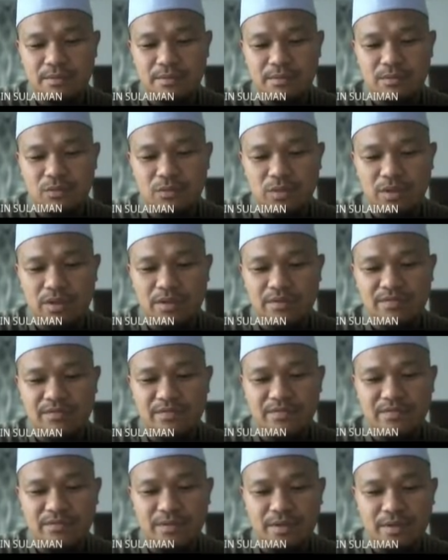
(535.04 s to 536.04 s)

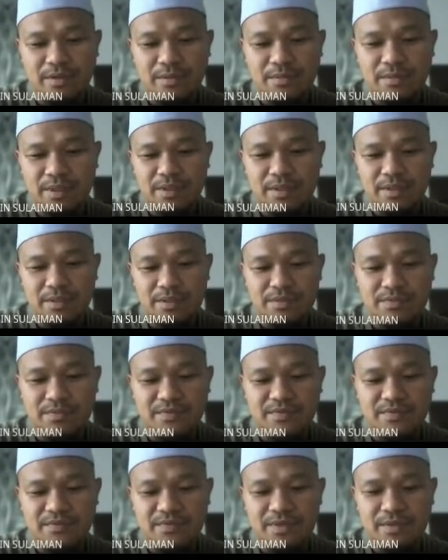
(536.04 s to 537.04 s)
115 minus
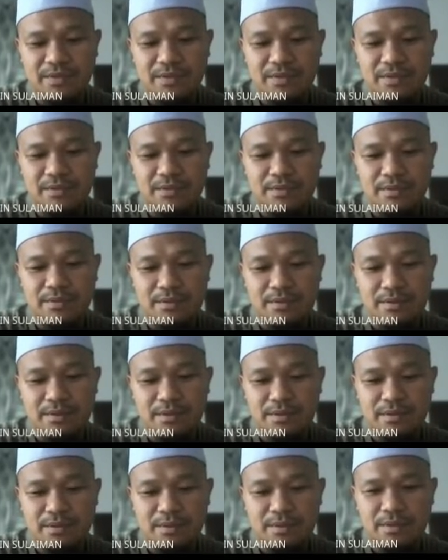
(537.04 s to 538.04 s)
15
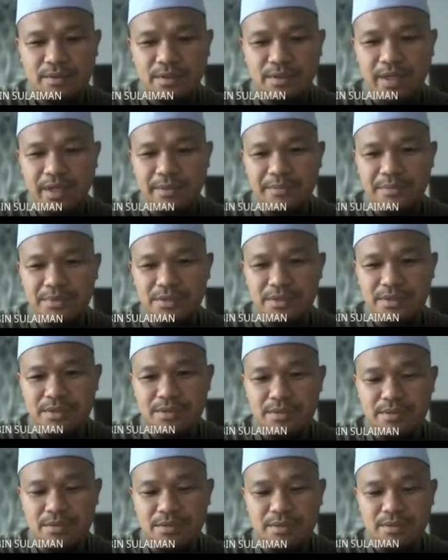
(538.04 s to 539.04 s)
times
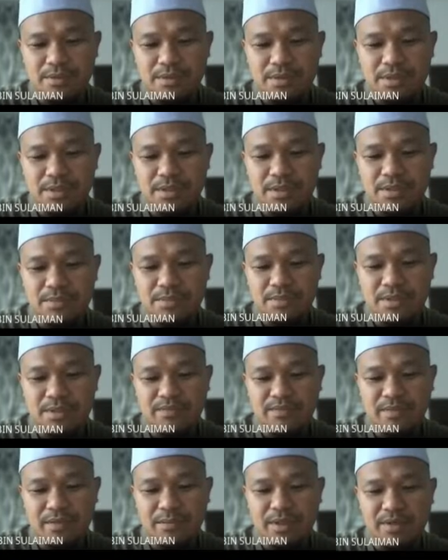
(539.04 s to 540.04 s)
6
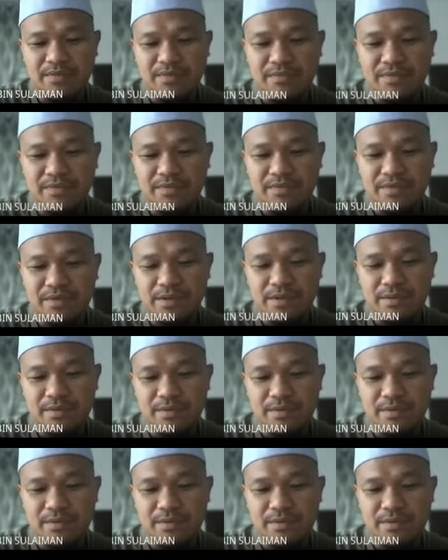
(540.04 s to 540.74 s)
divided by 15